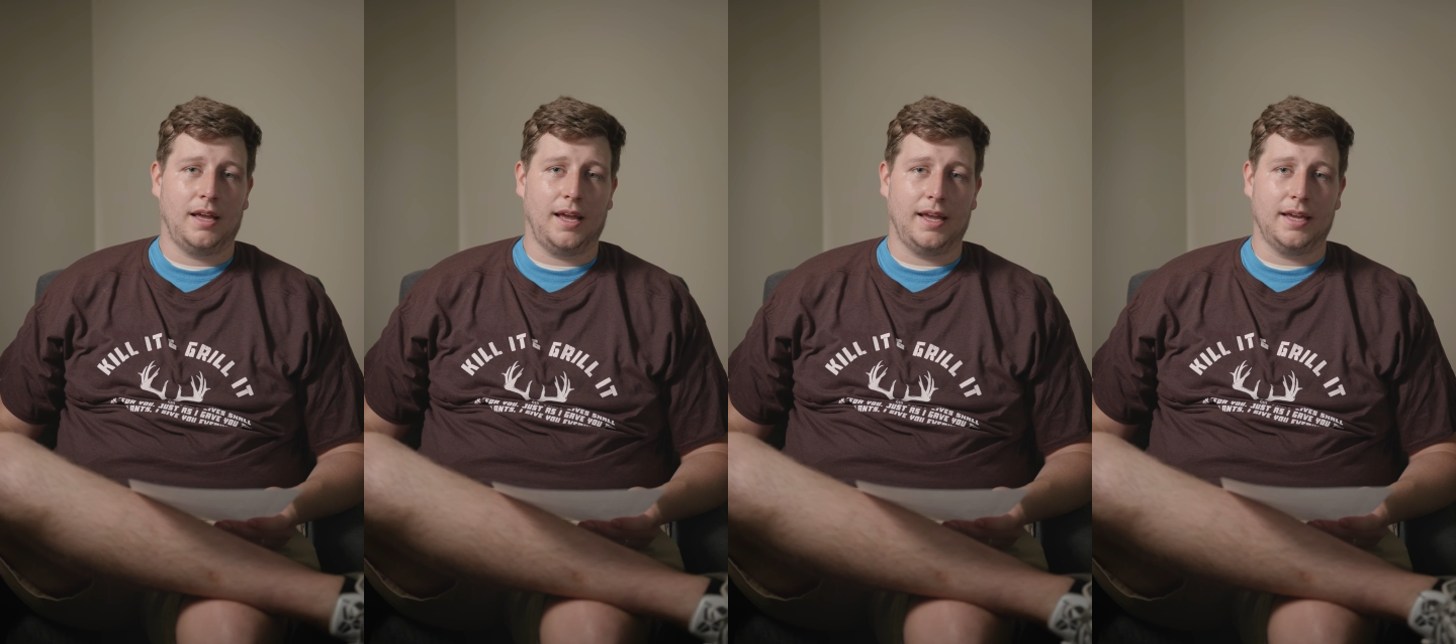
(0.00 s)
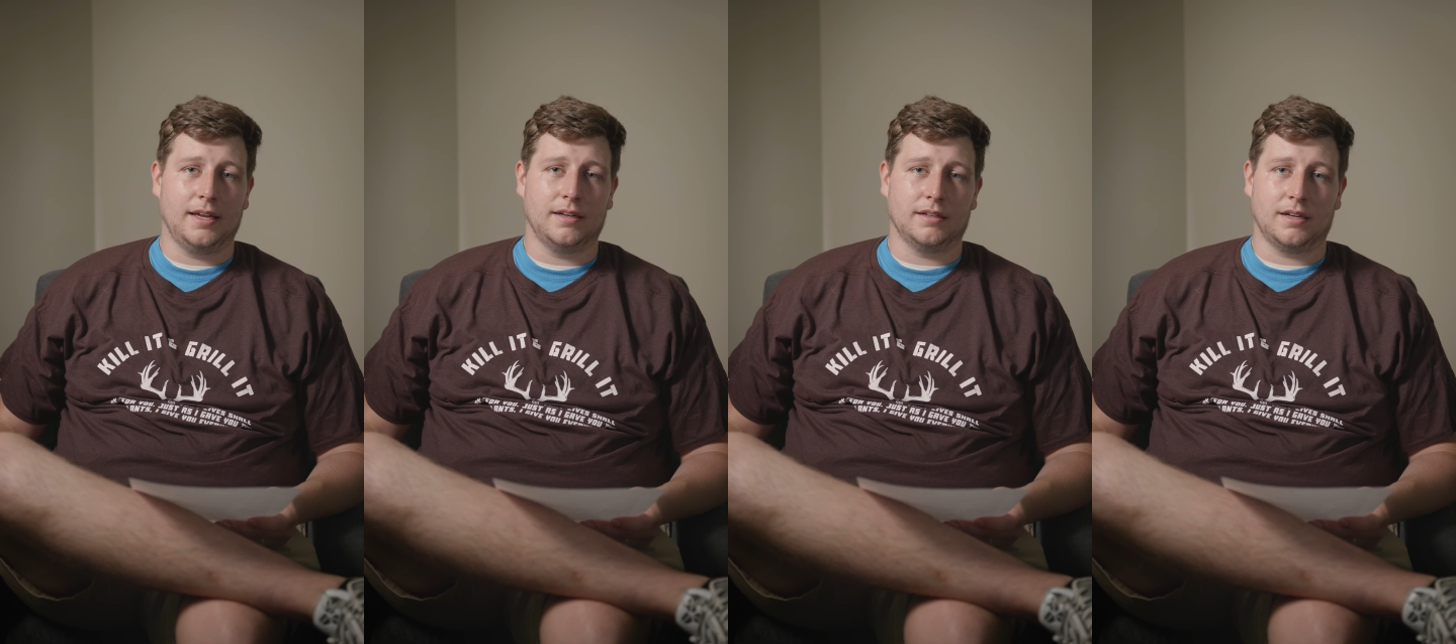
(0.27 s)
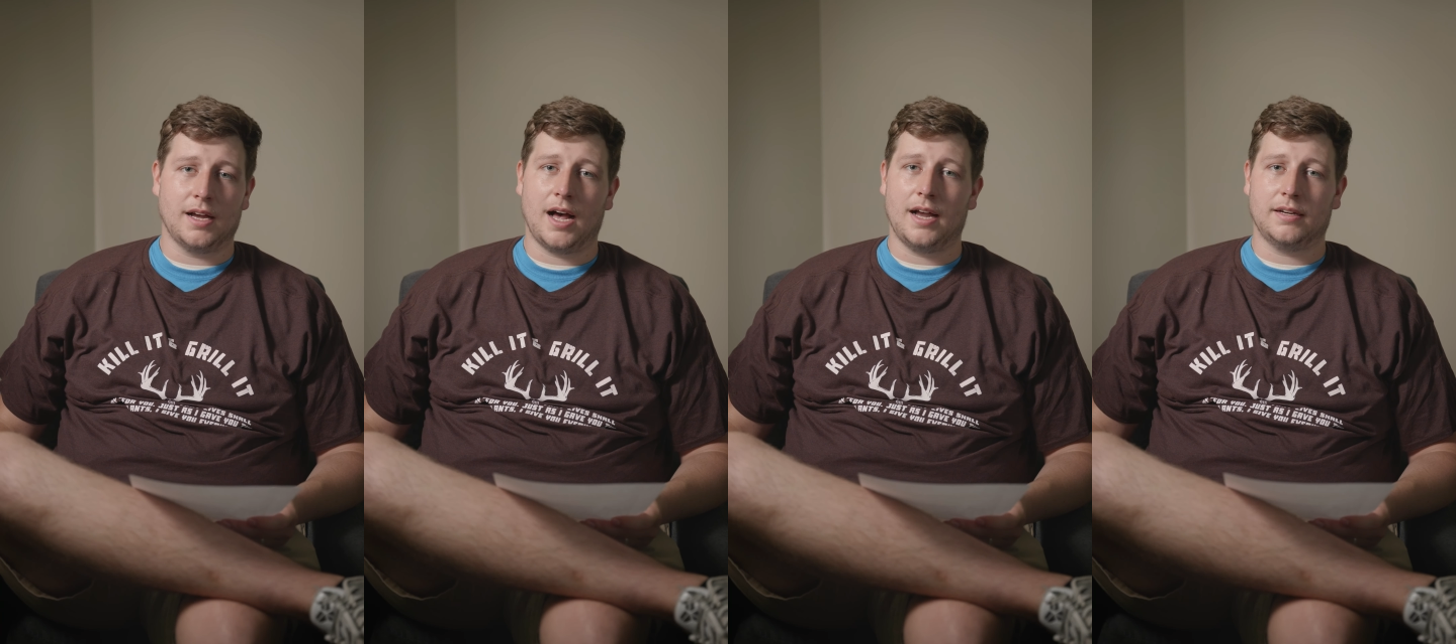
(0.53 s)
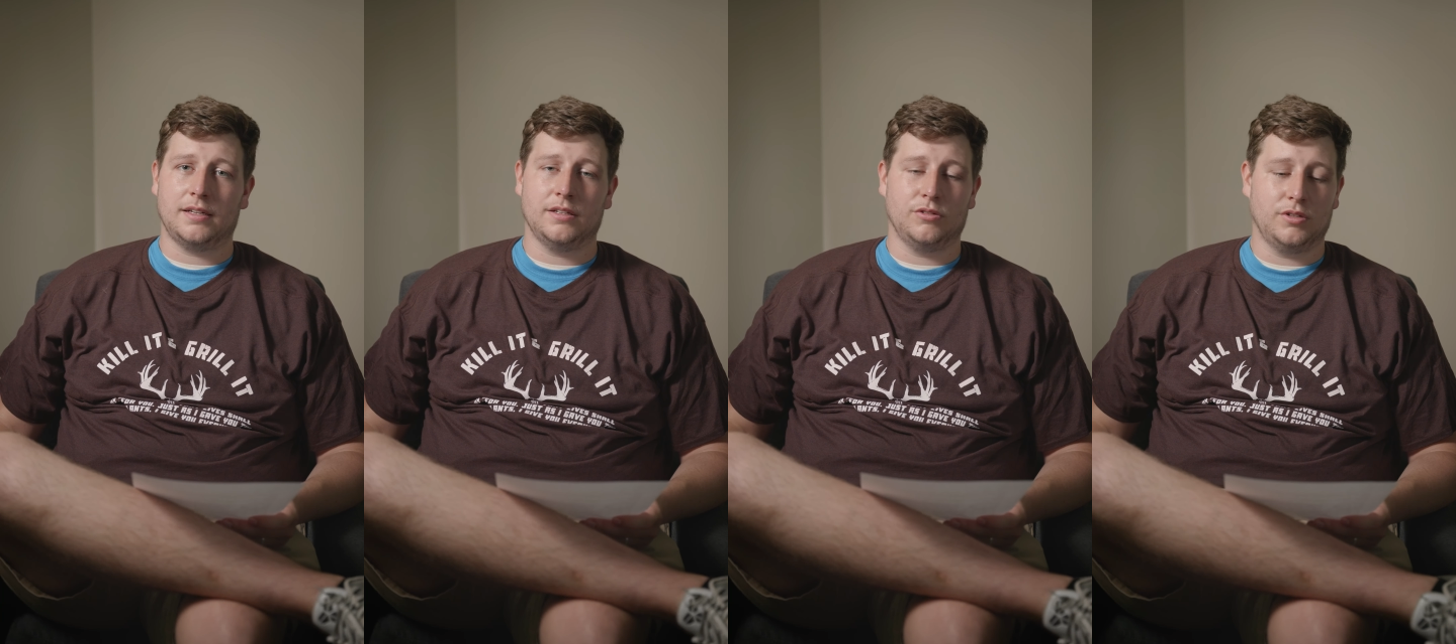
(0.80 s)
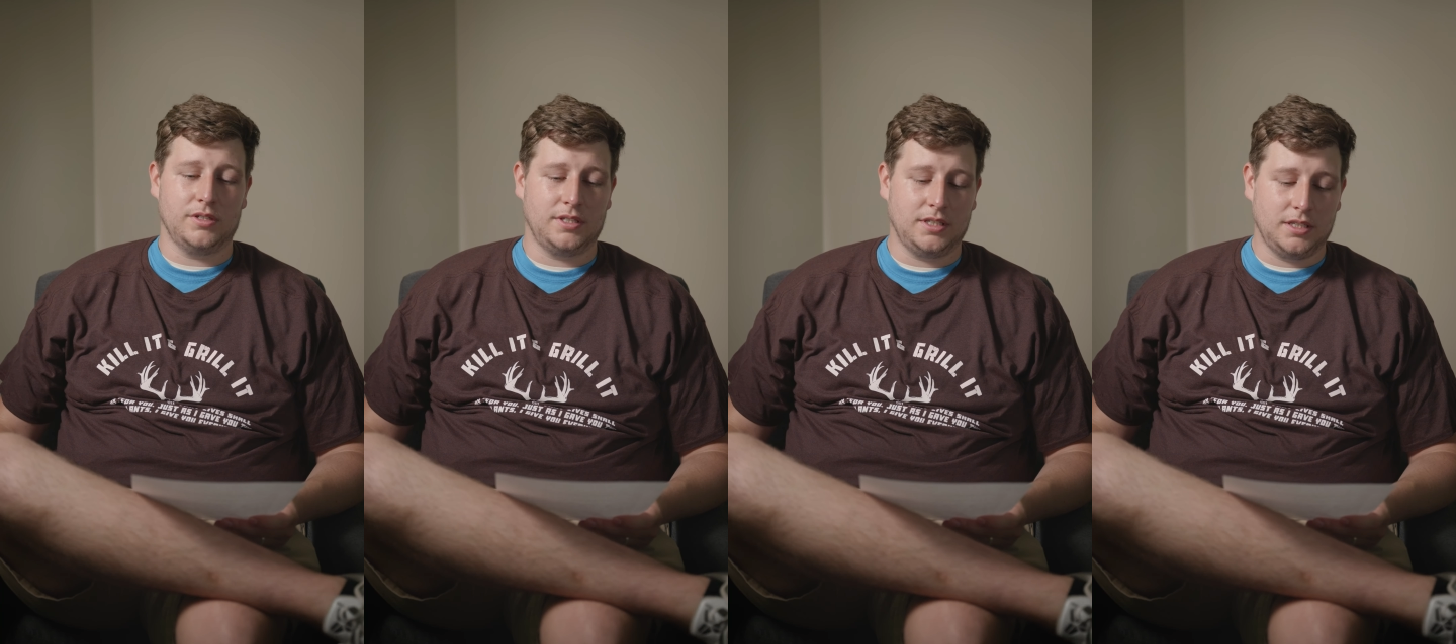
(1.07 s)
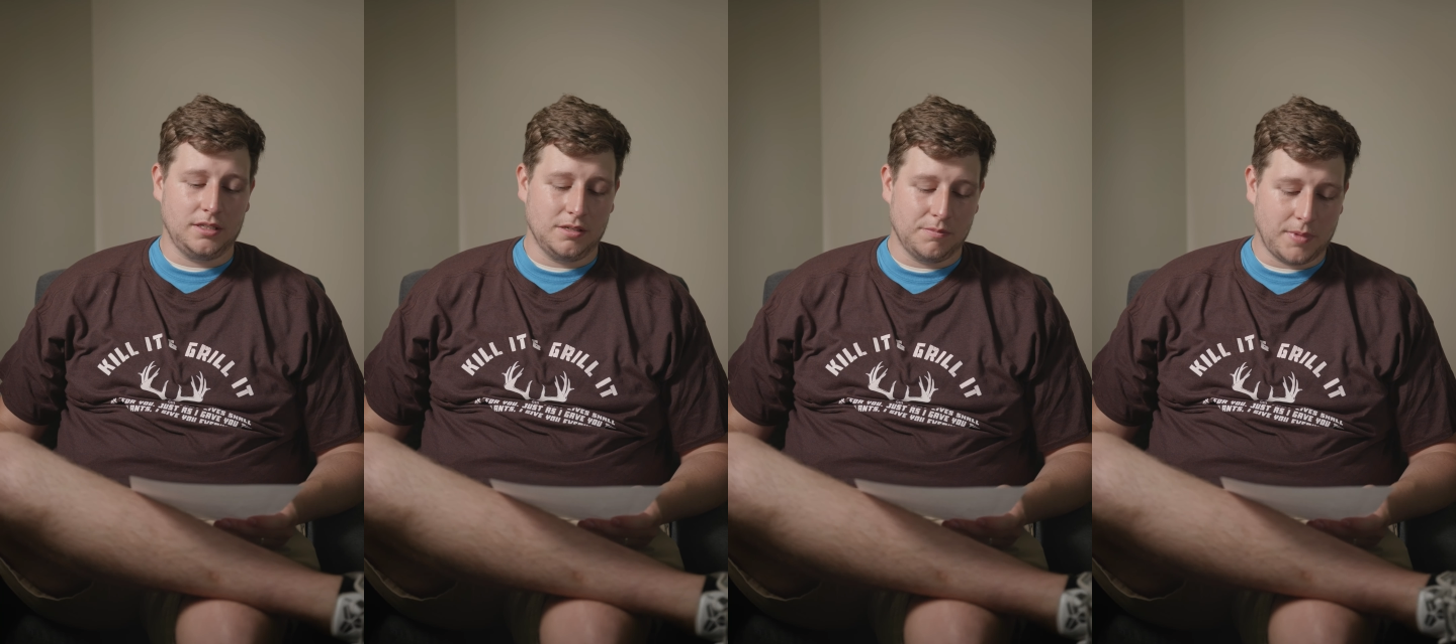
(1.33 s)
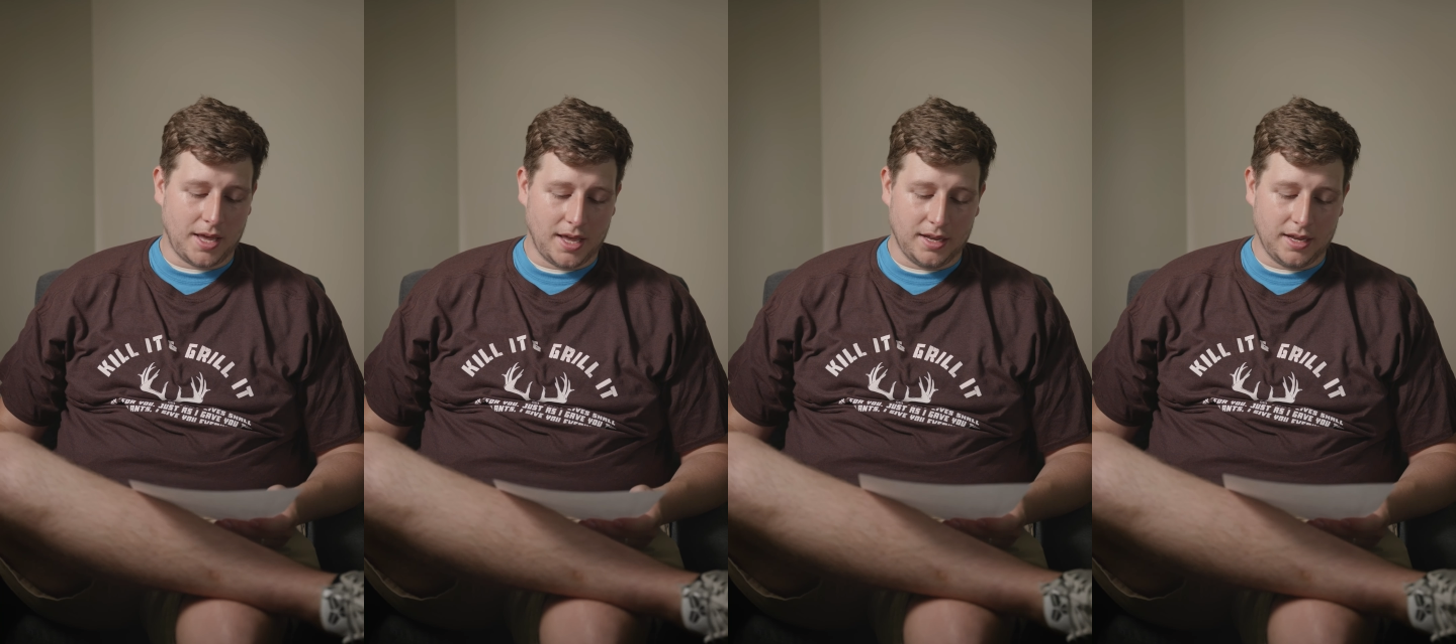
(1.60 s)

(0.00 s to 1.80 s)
And God can redeem